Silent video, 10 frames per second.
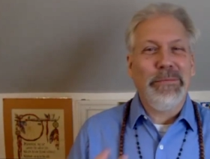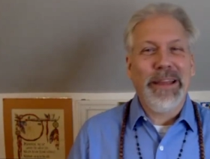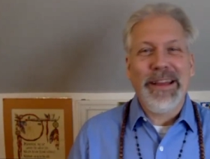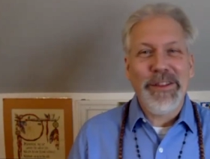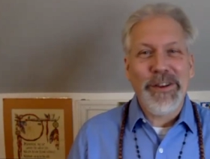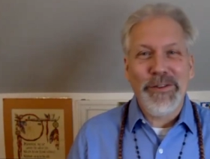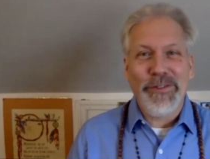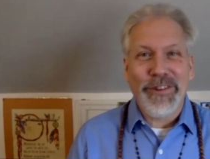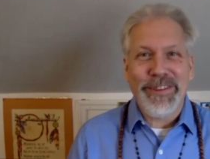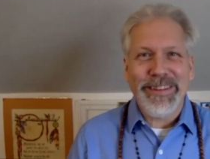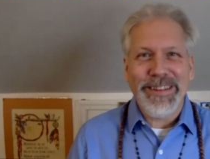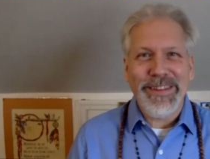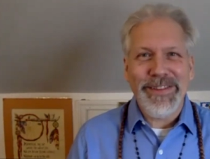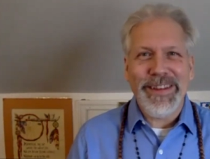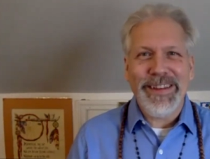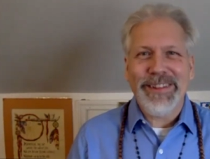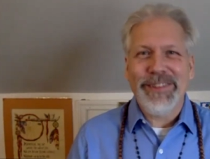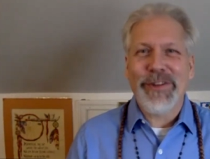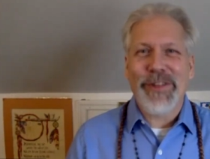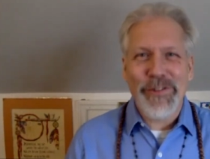I'm laying there in front of the TV in
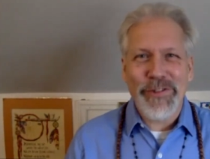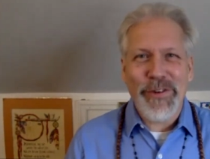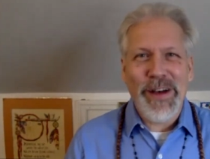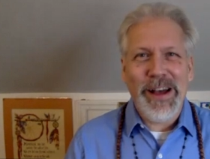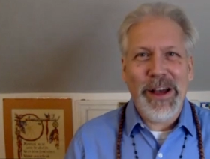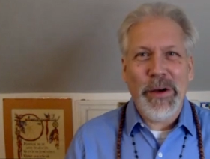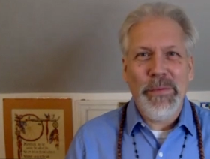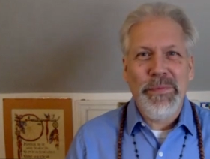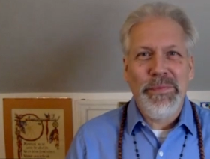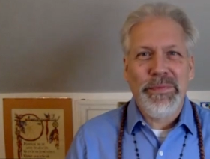Struthers, Ohio,